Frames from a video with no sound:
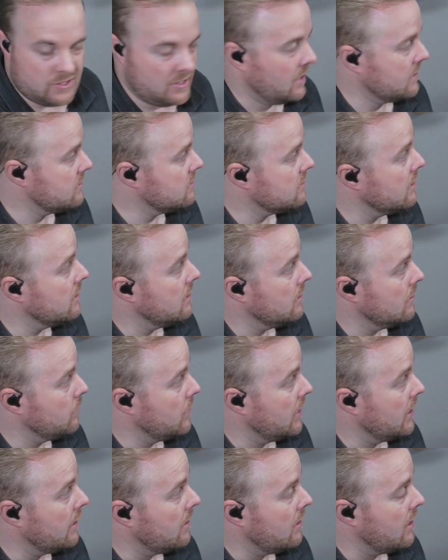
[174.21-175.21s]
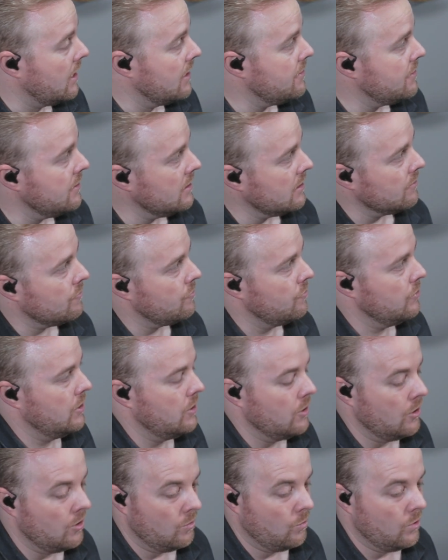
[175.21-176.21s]
that's getting better. I think if we
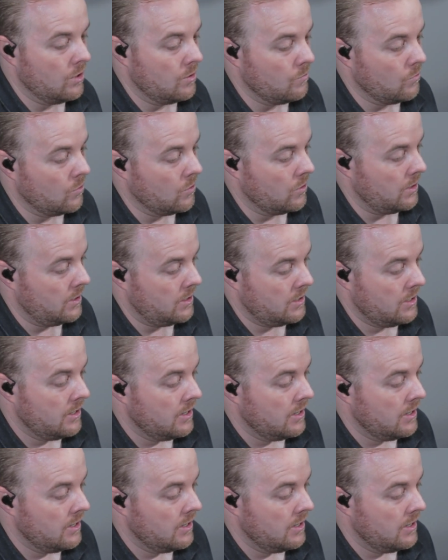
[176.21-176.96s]
go one more